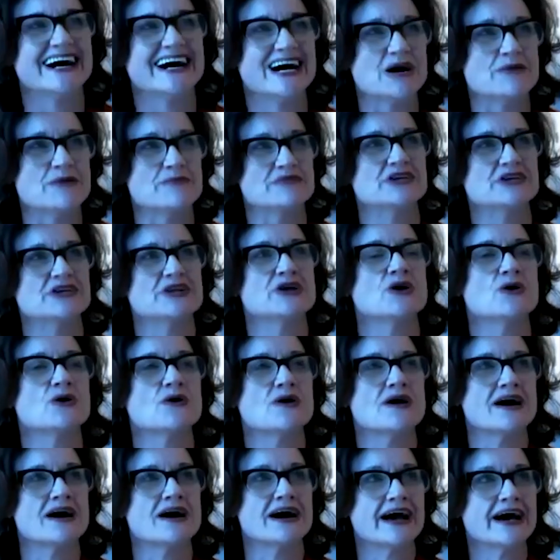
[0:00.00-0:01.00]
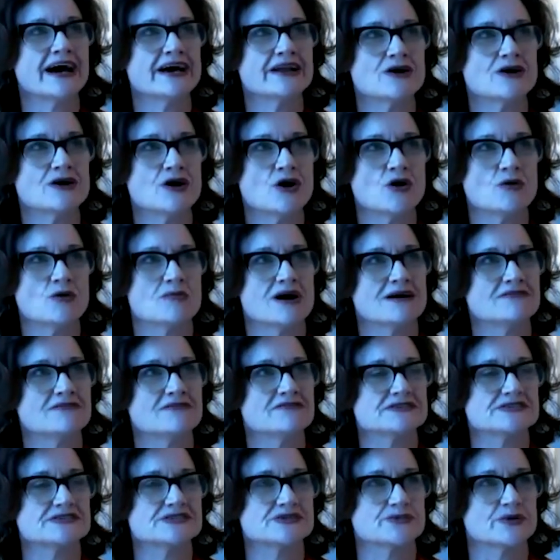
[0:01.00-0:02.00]
I had a home
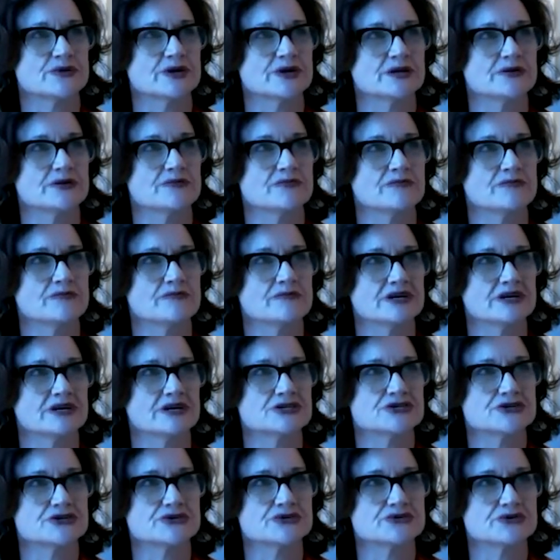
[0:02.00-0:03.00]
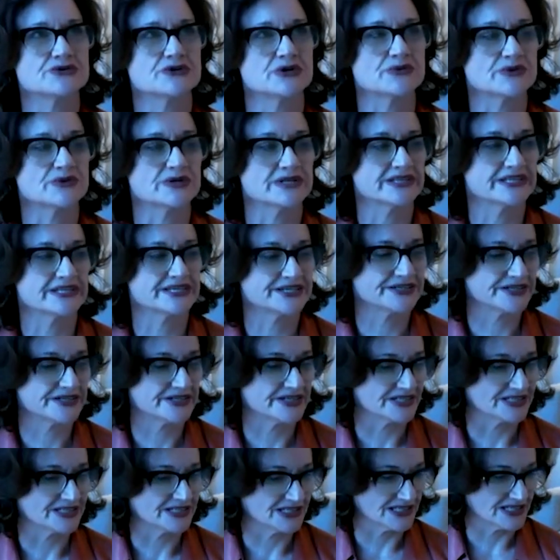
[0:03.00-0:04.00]
office when my children were
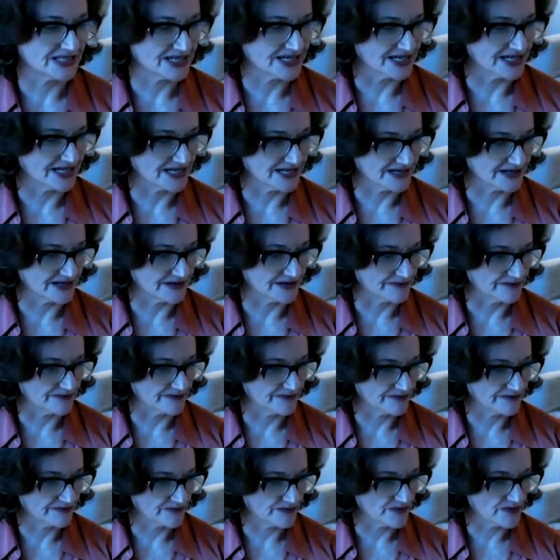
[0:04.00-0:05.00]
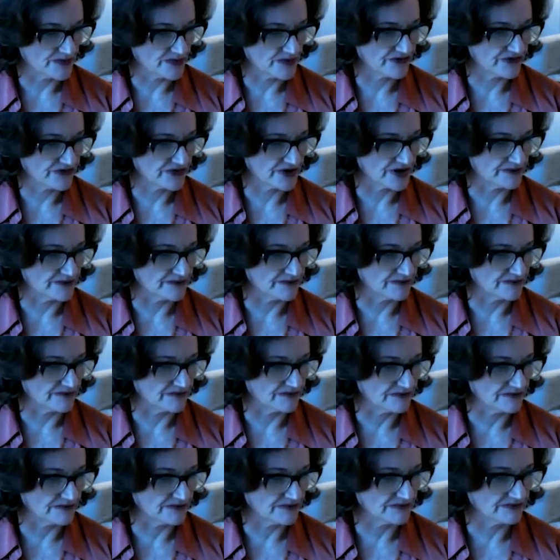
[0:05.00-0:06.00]
little,
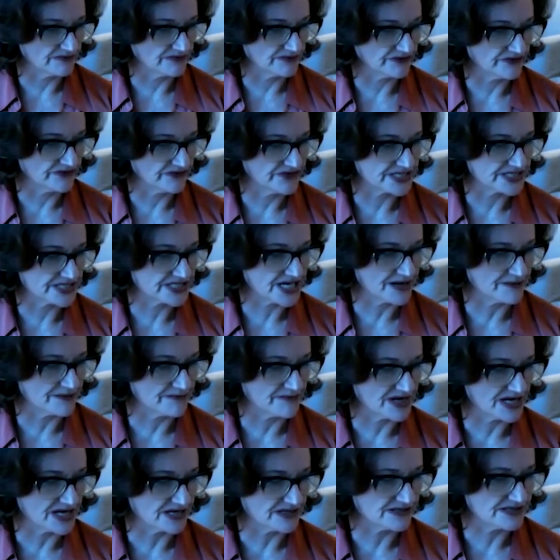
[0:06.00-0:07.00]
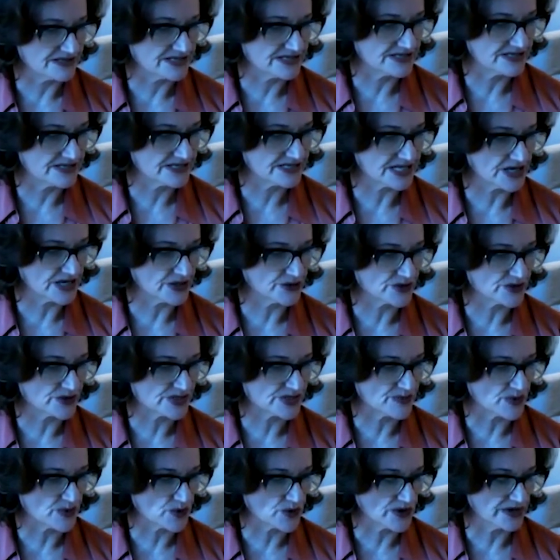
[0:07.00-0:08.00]
from the time my son
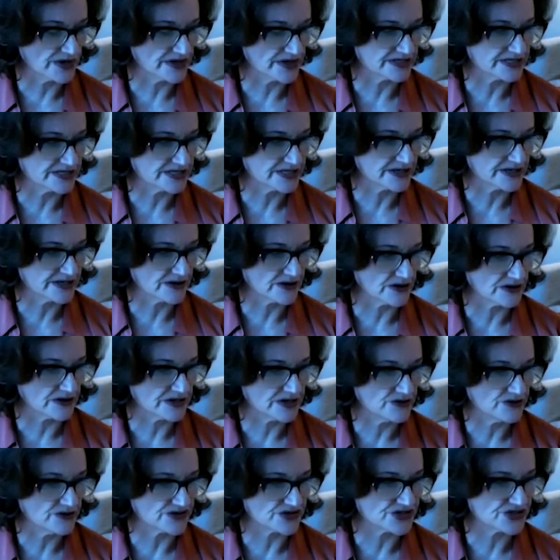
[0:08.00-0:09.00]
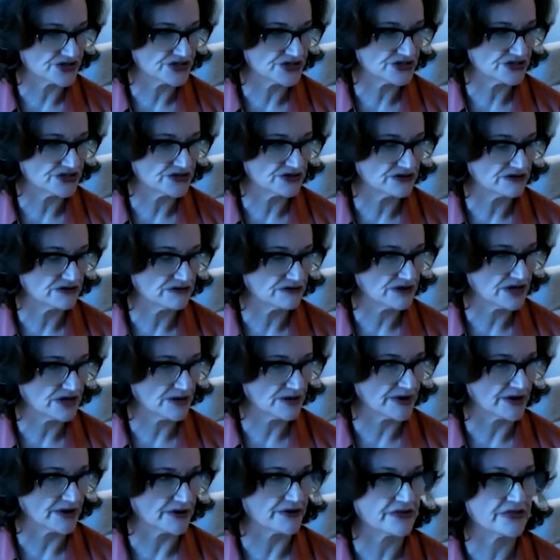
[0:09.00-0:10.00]
was born until he was
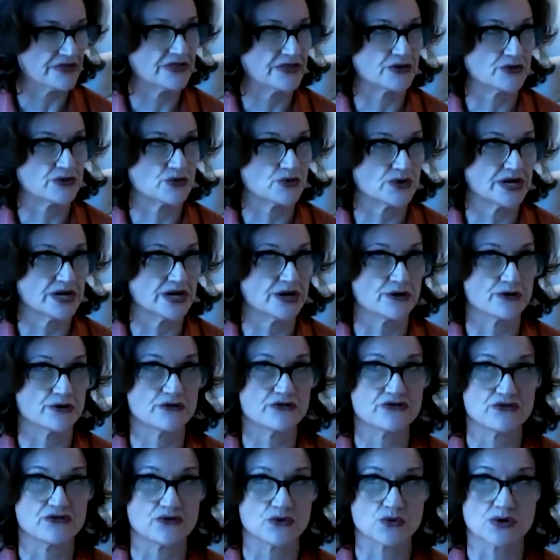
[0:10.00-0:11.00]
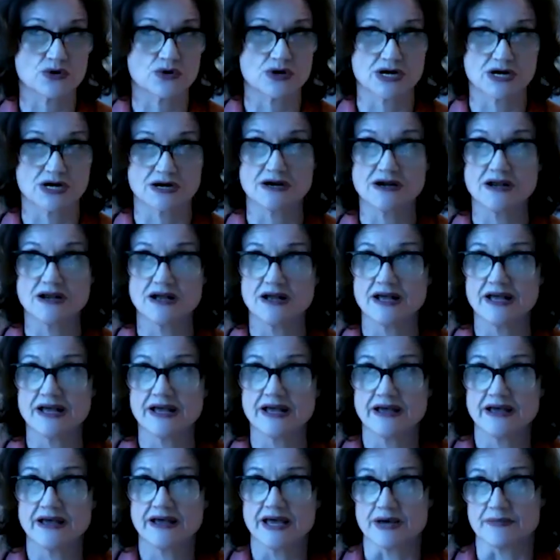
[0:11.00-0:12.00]
about 3 or 4,
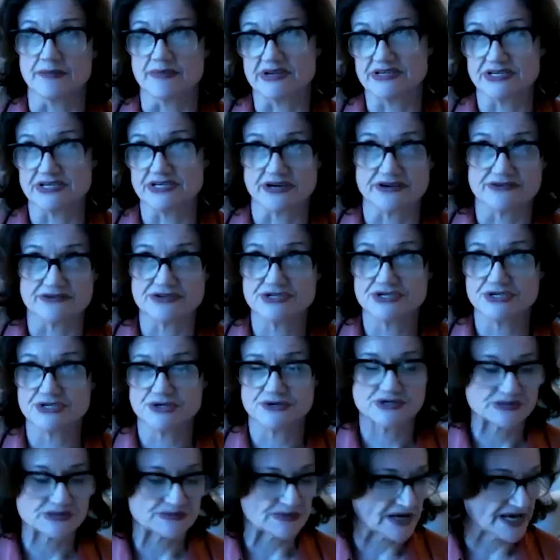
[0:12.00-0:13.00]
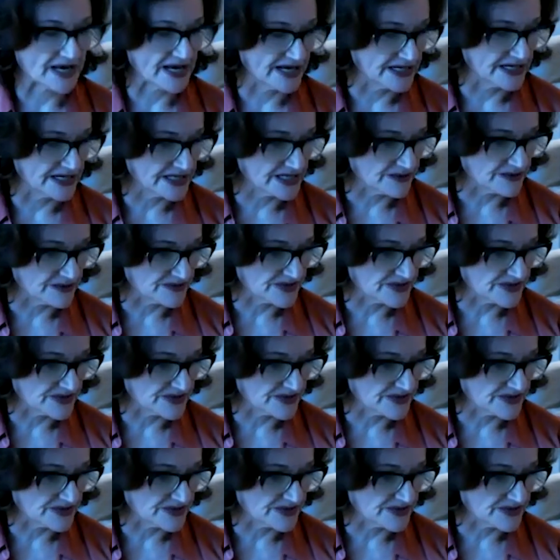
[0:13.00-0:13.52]
and my daughter's 2 years behind